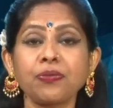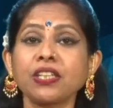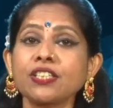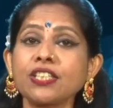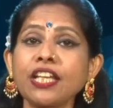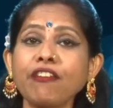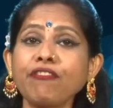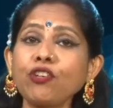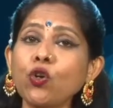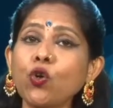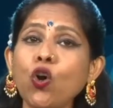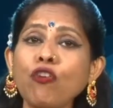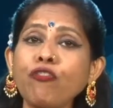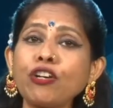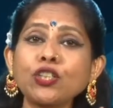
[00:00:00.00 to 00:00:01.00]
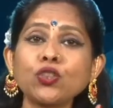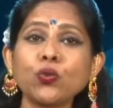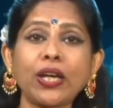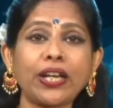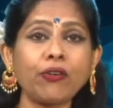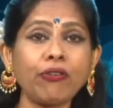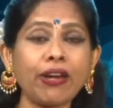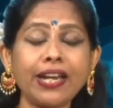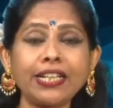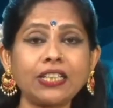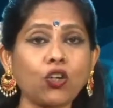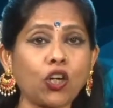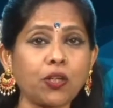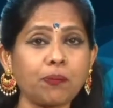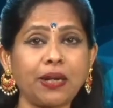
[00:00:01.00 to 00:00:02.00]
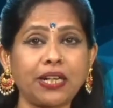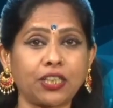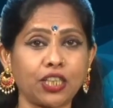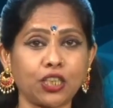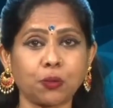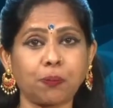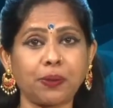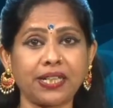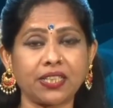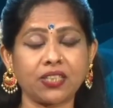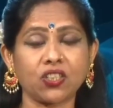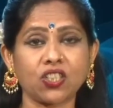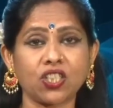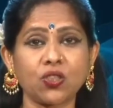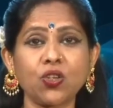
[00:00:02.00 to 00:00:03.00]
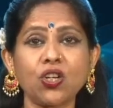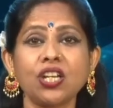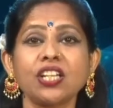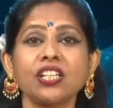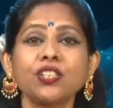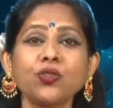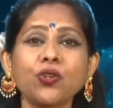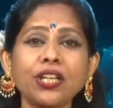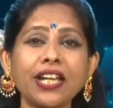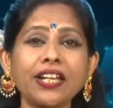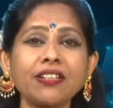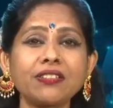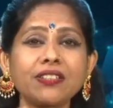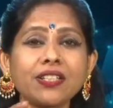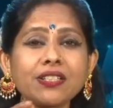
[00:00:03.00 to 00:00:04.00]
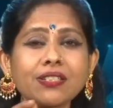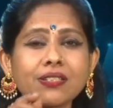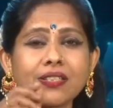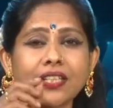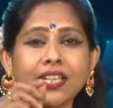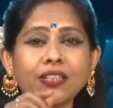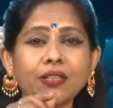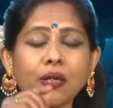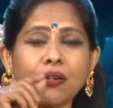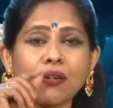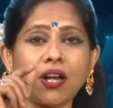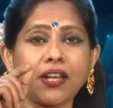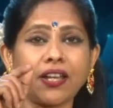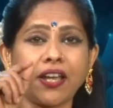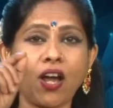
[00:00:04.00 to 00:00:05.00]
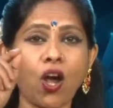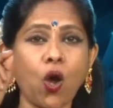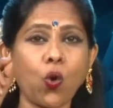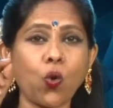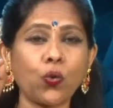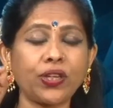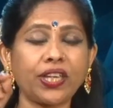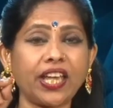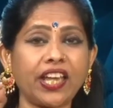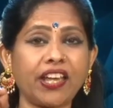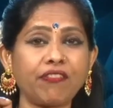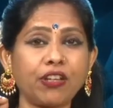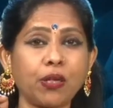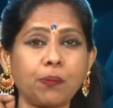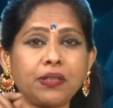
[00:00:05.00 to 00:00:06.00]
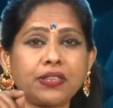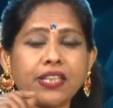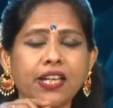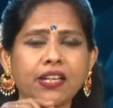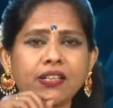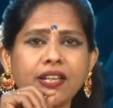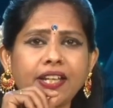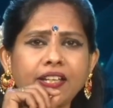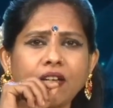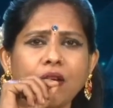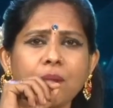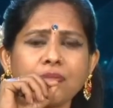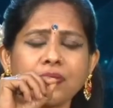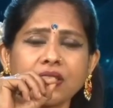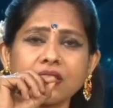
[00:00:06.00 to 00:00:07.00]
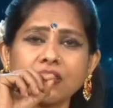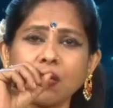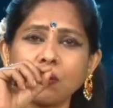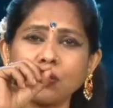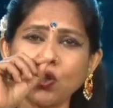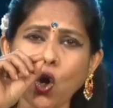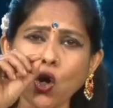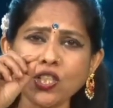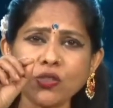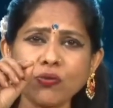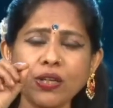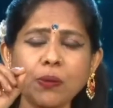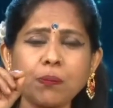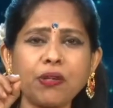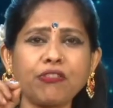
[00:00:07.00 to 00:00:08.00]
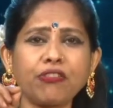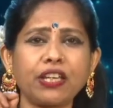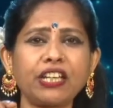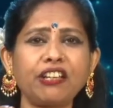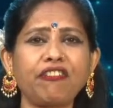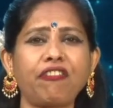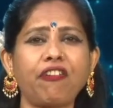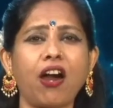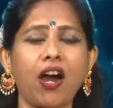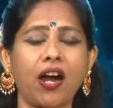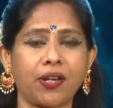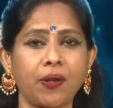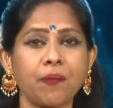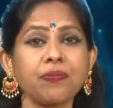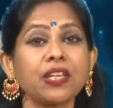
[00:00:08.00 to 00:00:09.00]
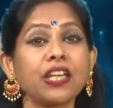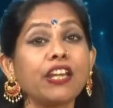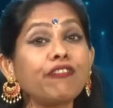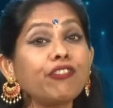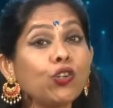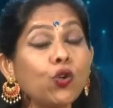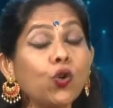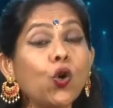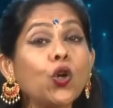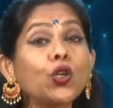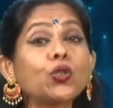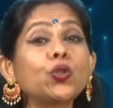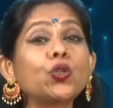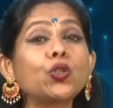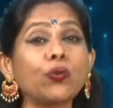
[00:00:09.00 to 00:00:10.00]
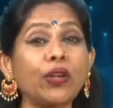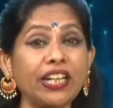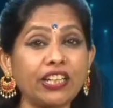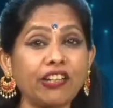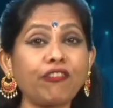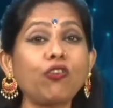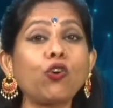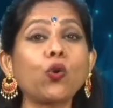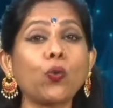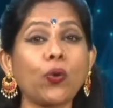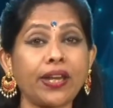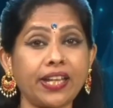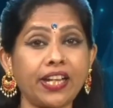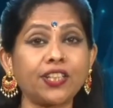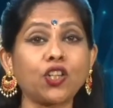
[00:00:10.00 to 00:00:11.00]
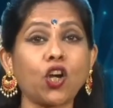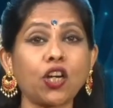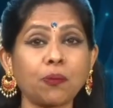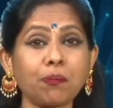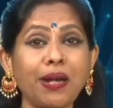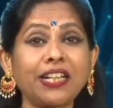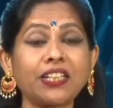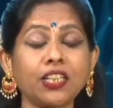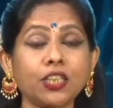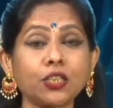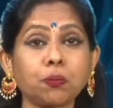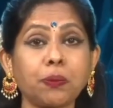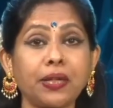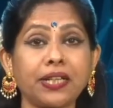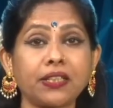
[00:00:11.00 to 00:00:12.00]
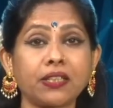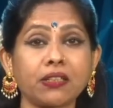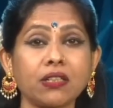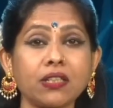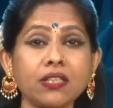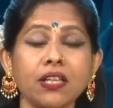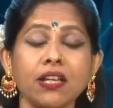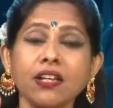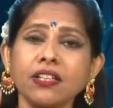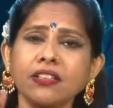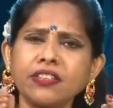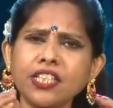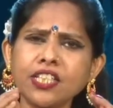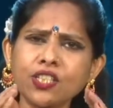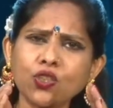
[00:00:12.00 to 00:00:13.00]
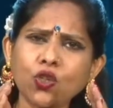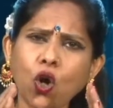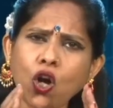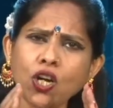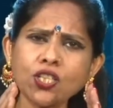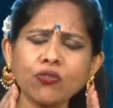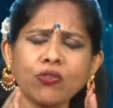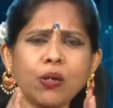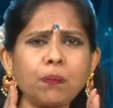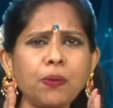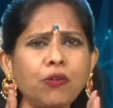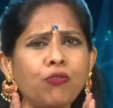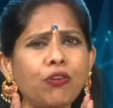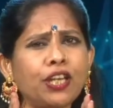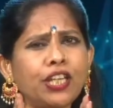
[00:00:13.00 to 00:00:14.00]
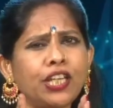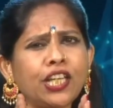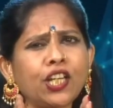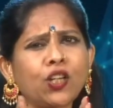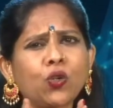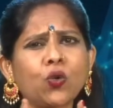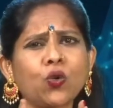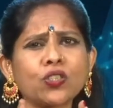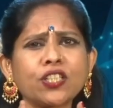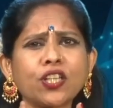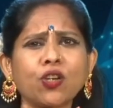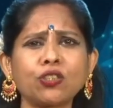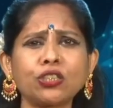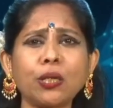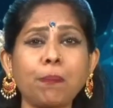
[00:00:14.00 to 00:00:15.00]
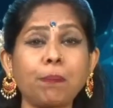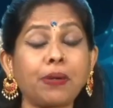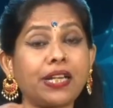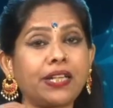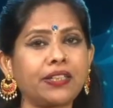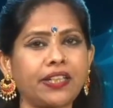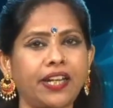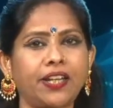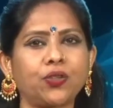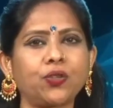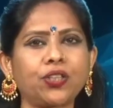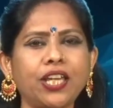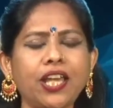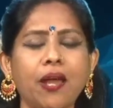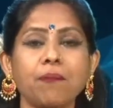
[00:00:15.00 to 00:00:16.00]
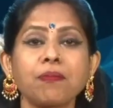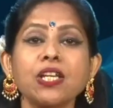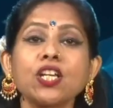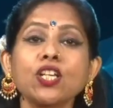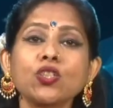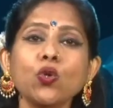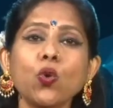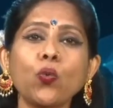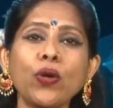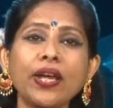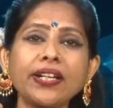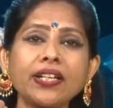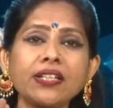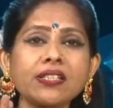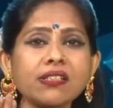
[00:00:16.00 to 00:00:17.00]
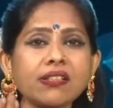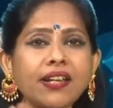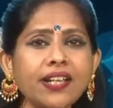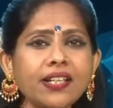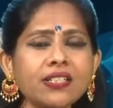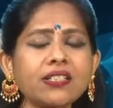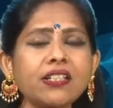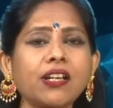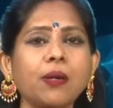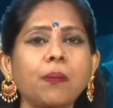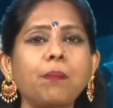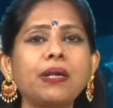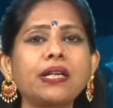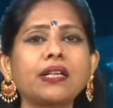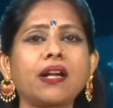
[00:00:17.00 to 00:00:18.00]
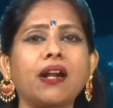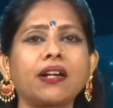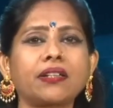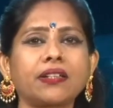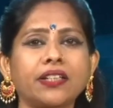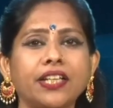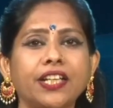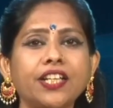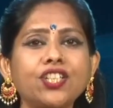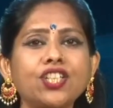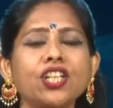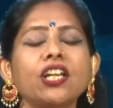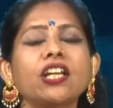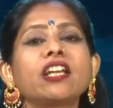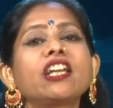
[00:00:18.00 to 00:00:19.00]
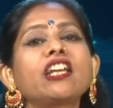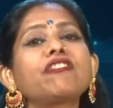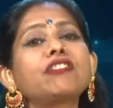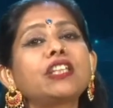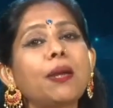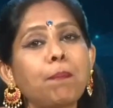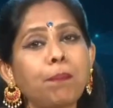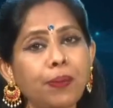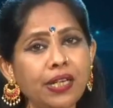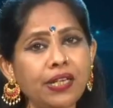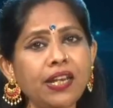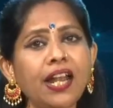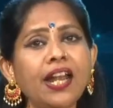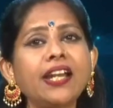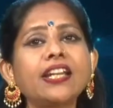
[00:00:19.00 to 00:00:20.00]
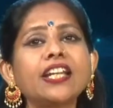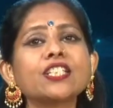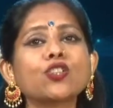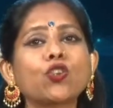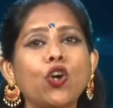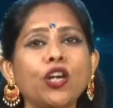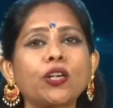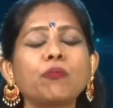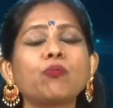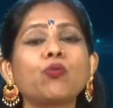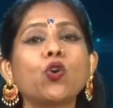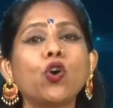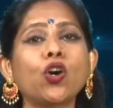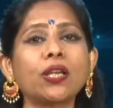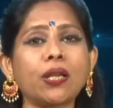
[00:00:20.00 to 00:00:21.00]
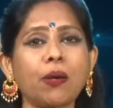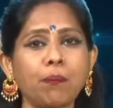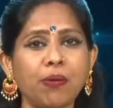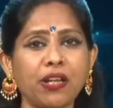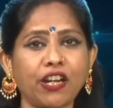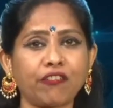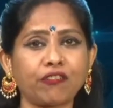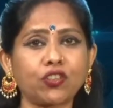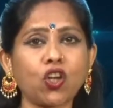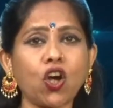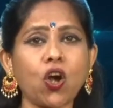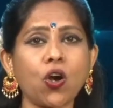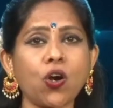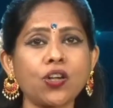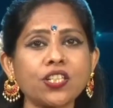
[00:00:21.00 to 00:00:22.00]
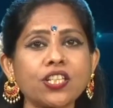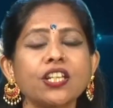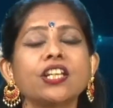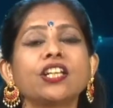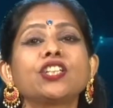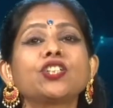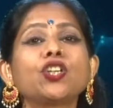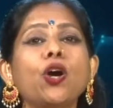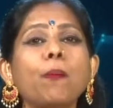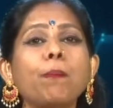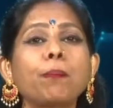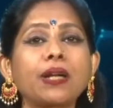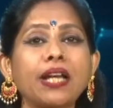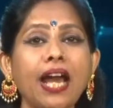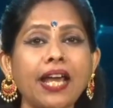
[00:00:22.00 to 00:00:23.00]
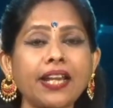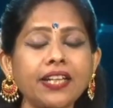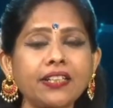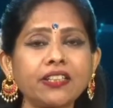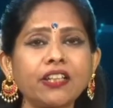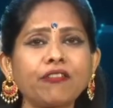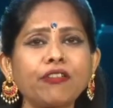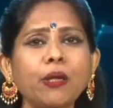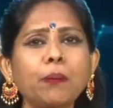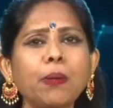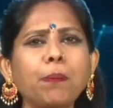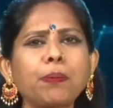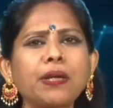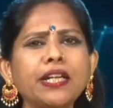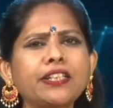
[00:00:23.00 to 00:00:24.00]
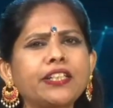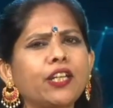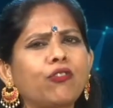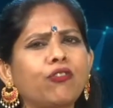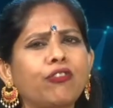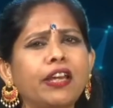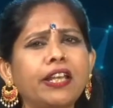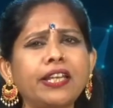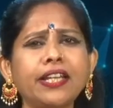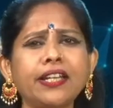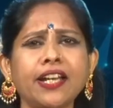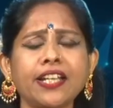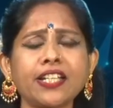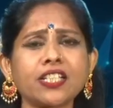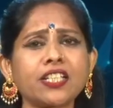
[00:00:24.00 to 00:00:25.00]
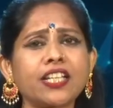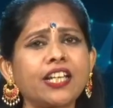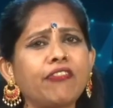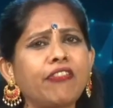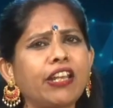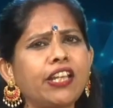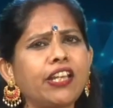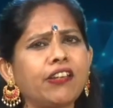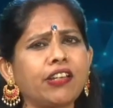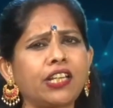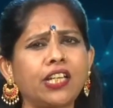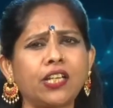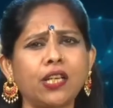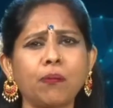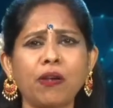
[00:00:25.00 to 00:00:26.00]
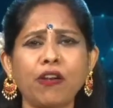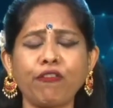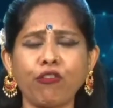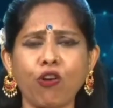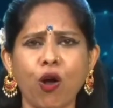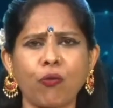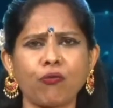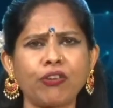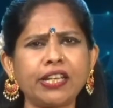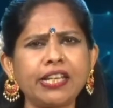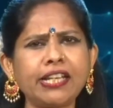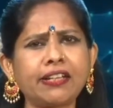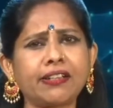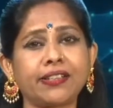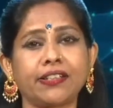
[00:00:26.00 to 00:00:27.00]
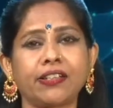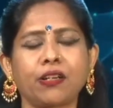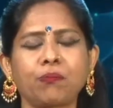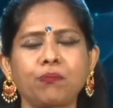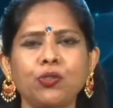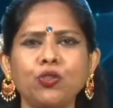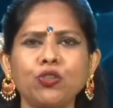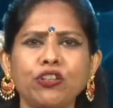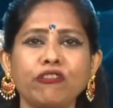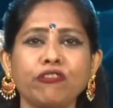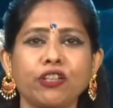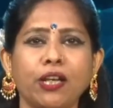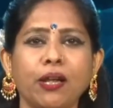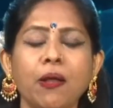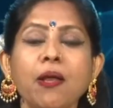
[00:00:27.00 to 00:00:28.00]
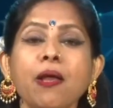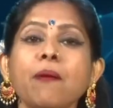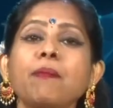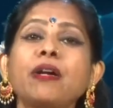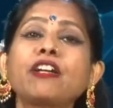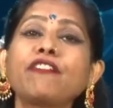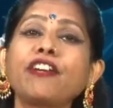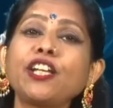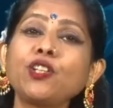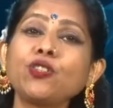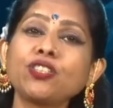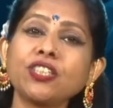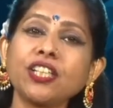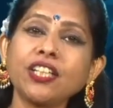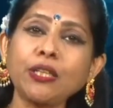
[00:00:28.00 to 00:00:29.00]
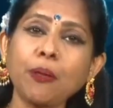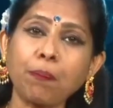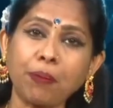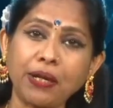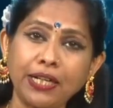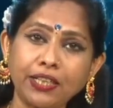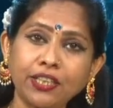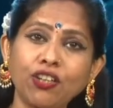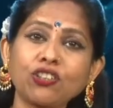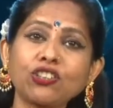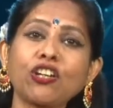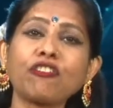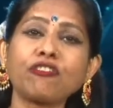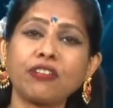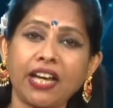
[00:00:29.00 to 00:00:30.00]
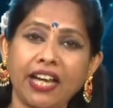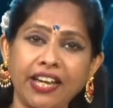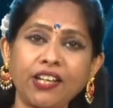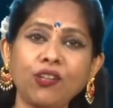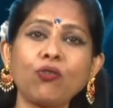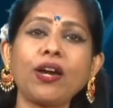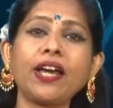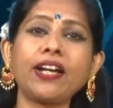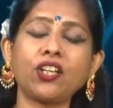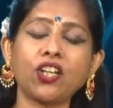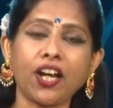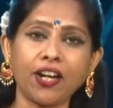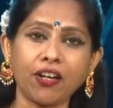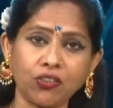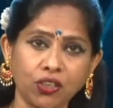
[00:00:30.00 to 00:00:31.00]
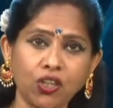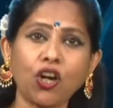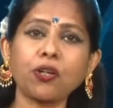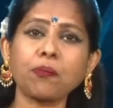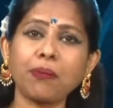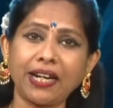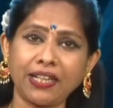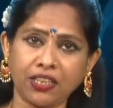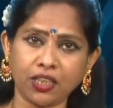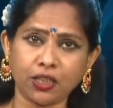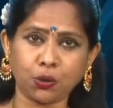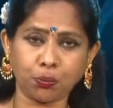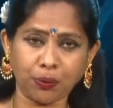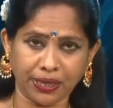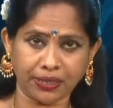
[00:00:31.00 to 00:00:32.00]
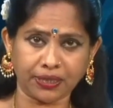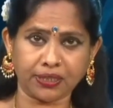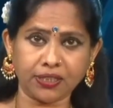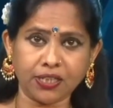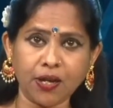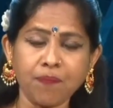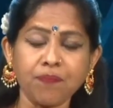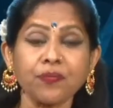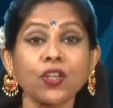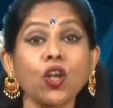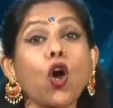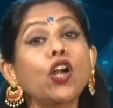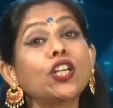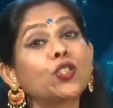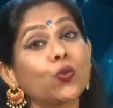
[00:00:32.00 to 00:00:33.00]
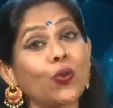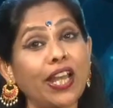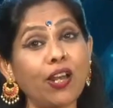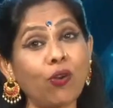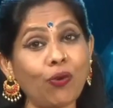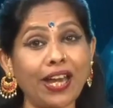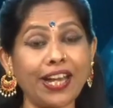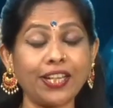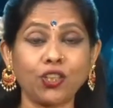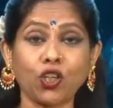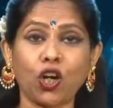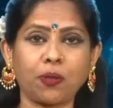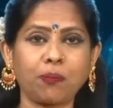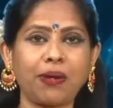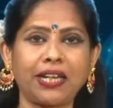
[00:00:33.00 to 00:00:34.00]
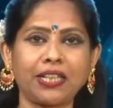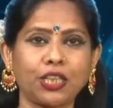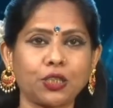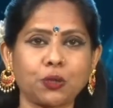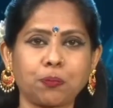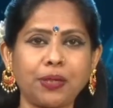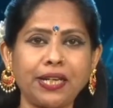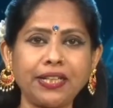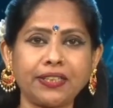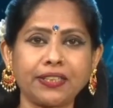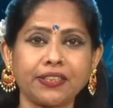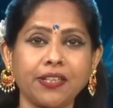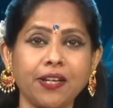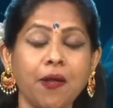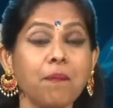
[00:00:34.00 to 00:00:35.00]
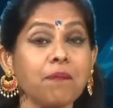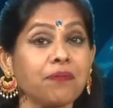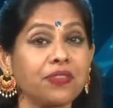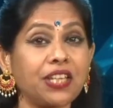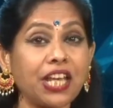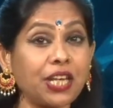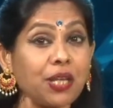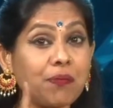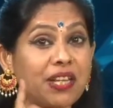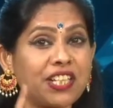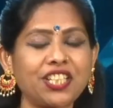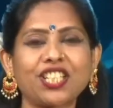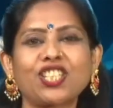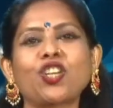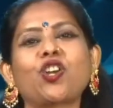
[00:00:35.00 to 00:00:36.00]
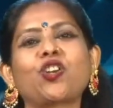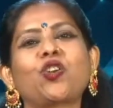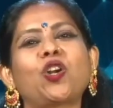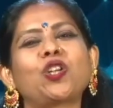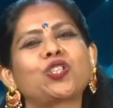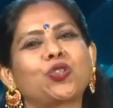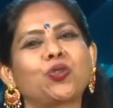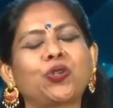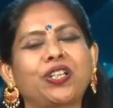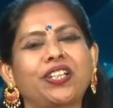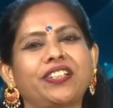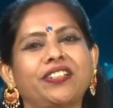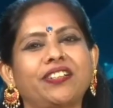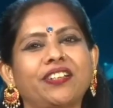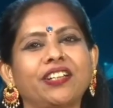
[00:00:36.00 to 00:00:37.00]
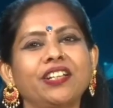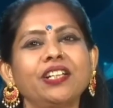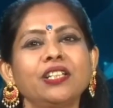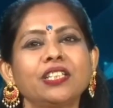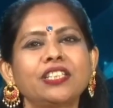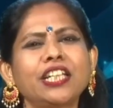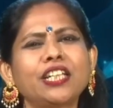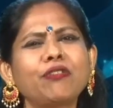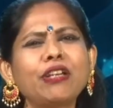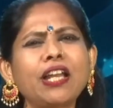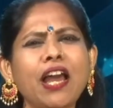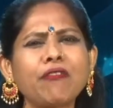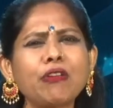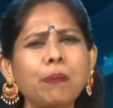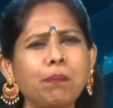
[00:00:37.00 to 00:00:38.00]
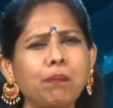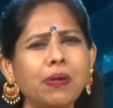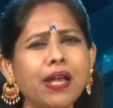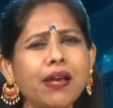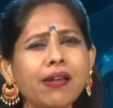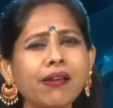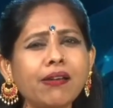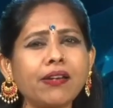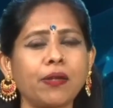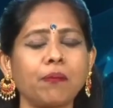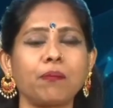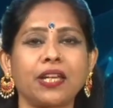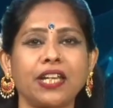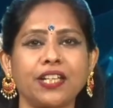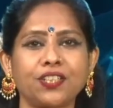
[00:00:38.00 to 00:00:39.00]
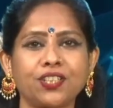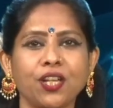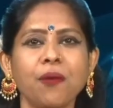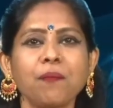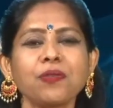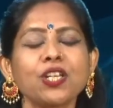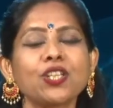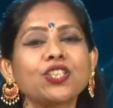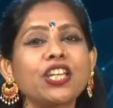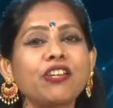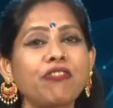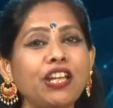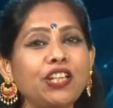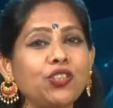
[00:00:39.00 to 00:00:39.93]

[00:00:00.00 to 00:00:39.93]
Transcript: See, if you go for 12 wire dot matrix printers, no, you can just see the how A will be there, like the dots will be very far. If you go to 24 wire dot matrix printers, these dots will be very closer on the print head. Okay, so when it strikes the ribbon cartridge, if the pin head has got more number of dots, your character will be printed very nicely, very readable form, very clear, beautiful. But when you see the printout of 9 wire dot matrix printer or 12 wire dot matrix printer, their images are not so clear. See, it will have a blur image. See, when